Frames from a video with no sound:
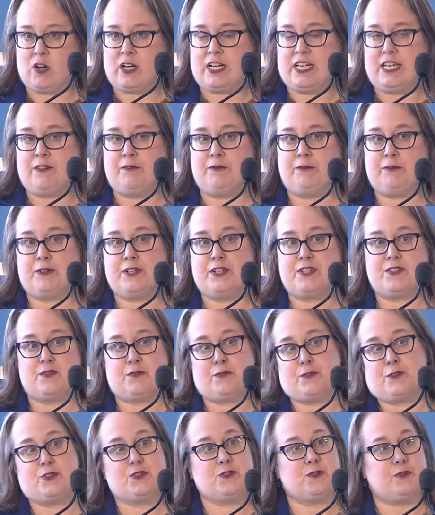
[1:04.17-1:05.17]
in for his
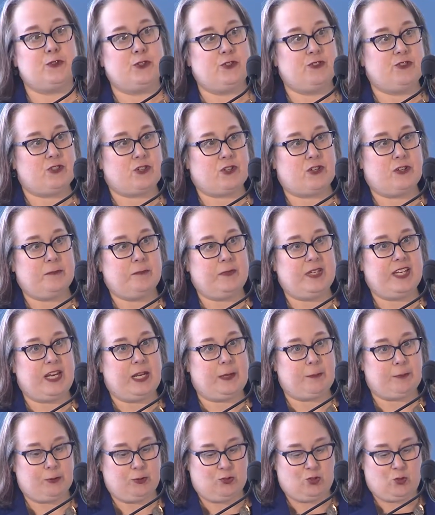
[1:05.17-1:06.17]
first full term in
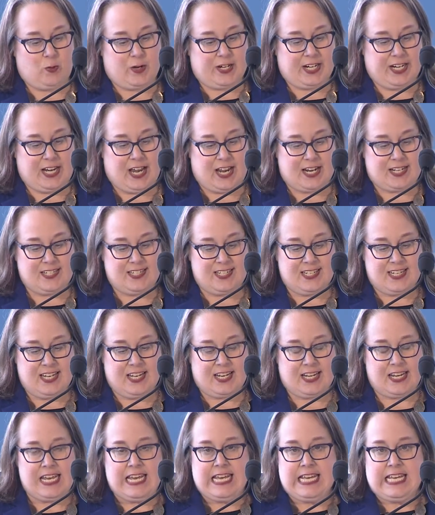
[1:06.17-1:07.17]
April
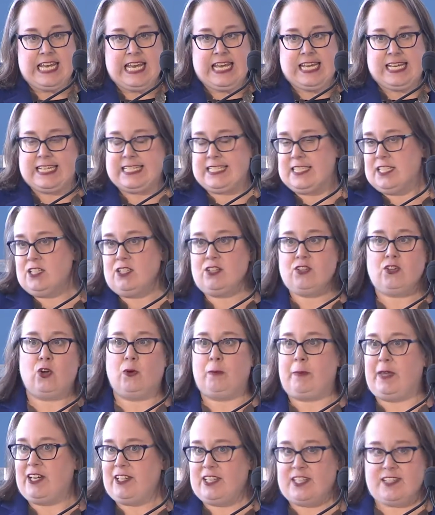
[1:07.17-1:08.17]
2019, he didn't know
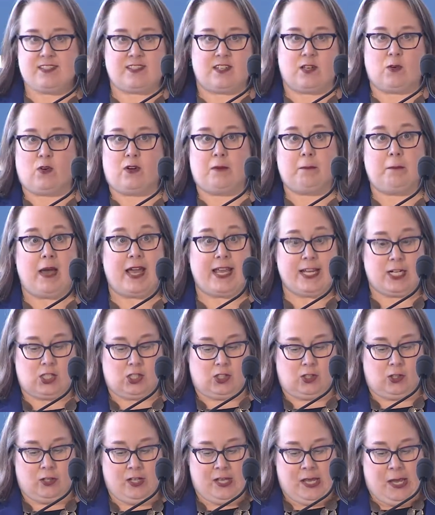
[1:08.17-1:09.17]
Bernice or
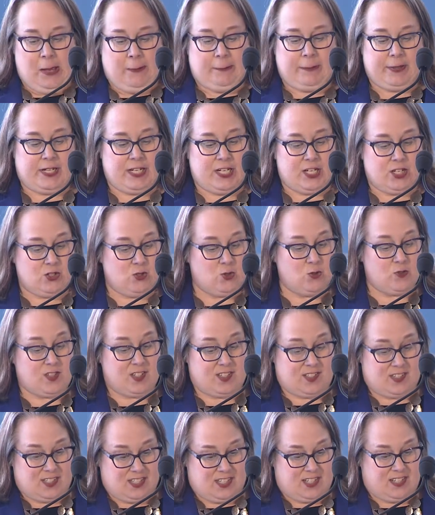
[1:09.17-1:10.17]
Michael, but he knew the
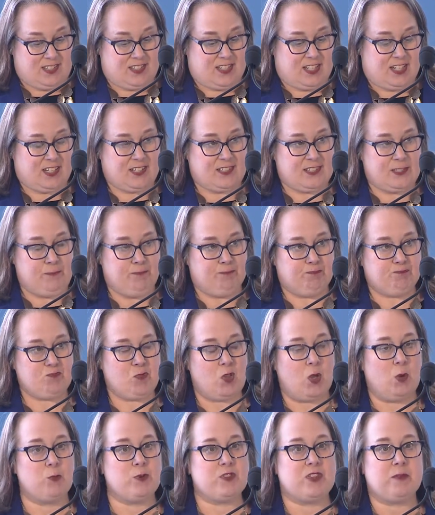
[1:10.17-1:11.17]
statistics.
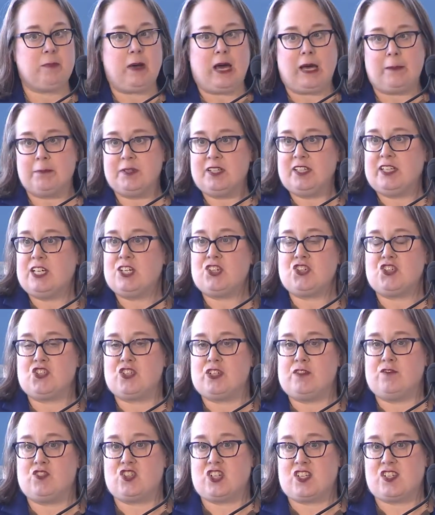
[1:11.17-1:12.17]
With a population
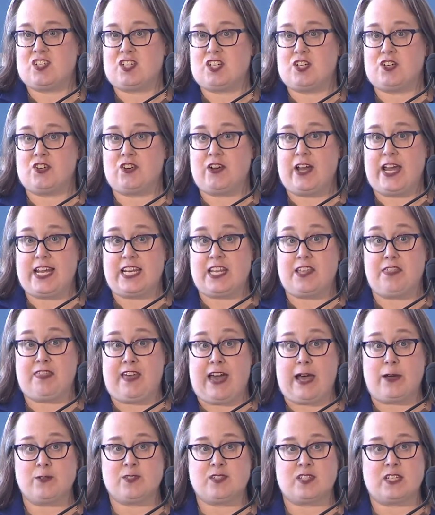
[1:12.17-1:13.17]
of just under
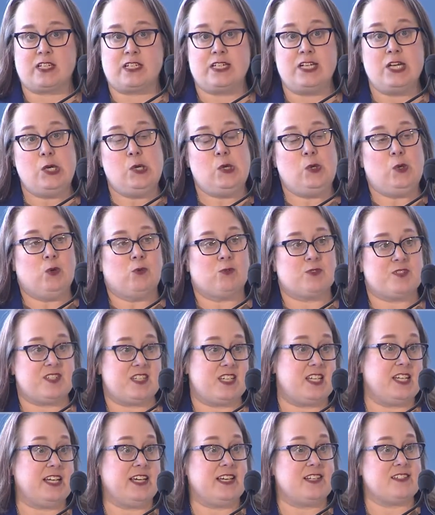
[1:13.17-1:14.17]
80,000,
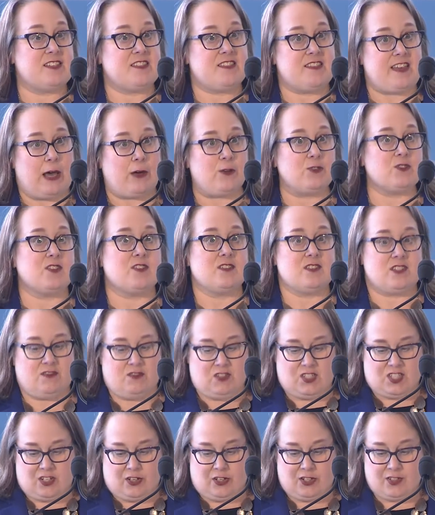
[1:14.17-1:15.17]
Racine has thousands of
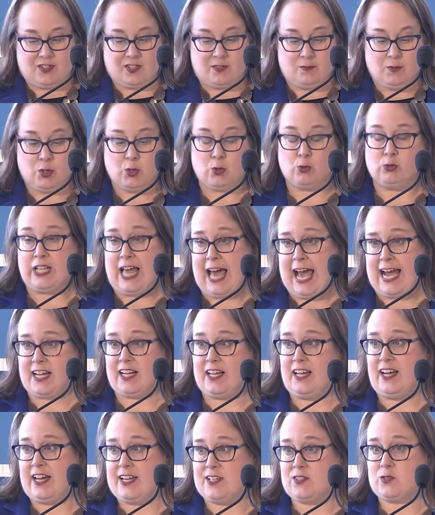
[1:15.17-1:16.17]
adults who lack a
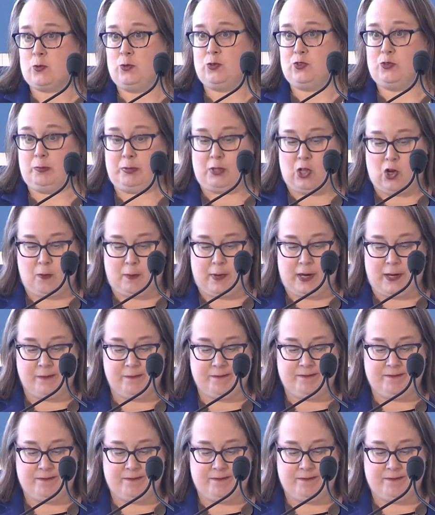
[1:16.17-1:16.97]
high school diploma.